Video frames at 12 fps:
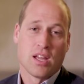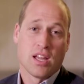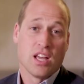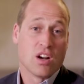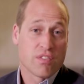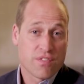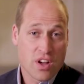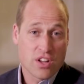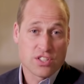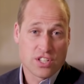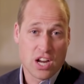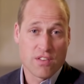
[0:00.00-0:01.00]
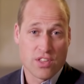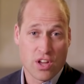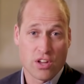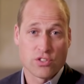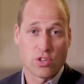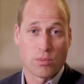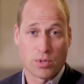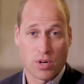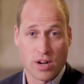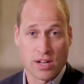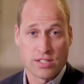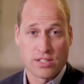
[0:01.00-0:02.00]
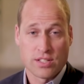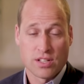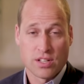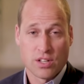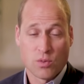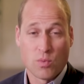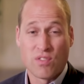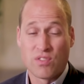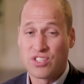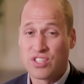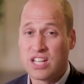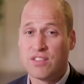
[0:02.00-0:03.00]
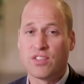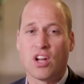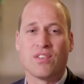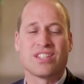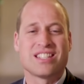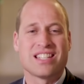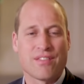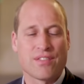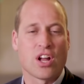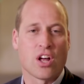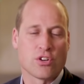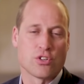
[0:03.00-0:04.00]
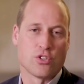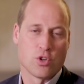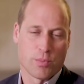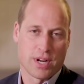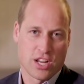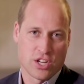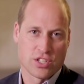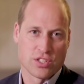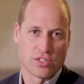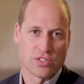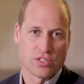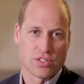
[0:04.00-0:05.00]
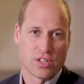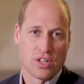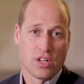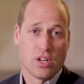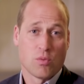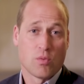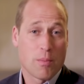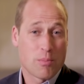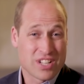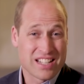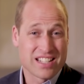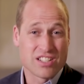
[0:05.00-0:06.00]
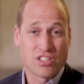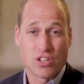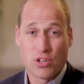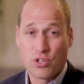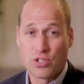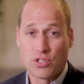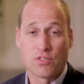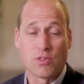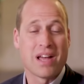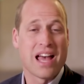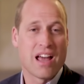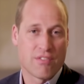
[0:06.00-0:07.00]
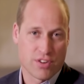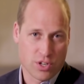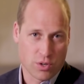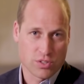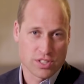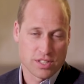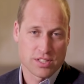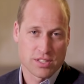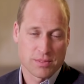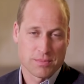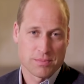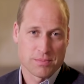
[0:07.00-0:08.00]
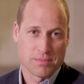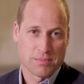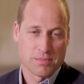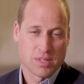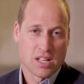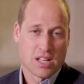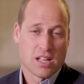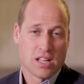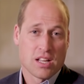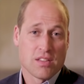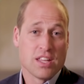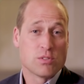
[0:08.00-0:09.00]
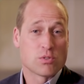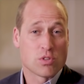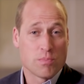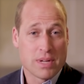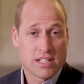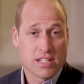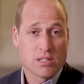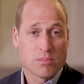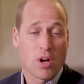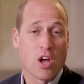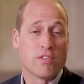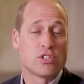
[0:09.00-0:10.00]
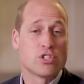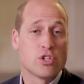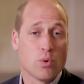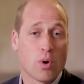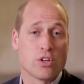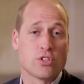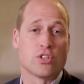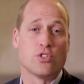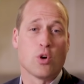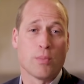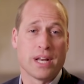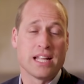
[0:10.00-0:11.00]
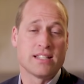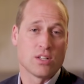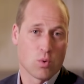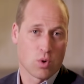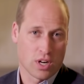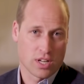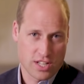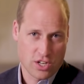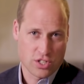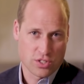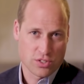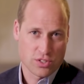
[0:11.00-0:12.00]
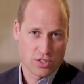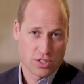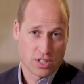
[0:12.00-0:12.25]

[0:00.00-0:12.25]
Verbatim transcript: In our first year of the Earthshot Prize, we've received over 700 nominations, representing solutions from every continent. These were submitted by over 200 nominating organisations